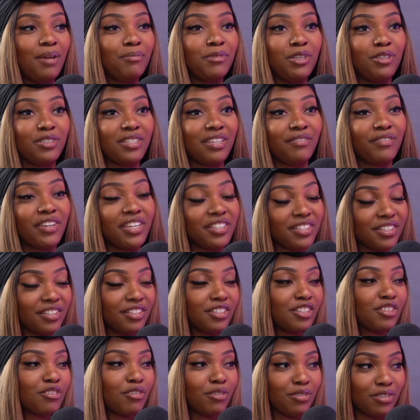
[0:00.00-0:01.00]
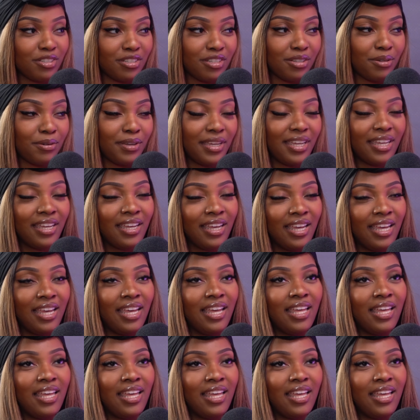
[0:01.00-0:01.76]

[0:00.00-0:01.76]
I'm using version control to do it.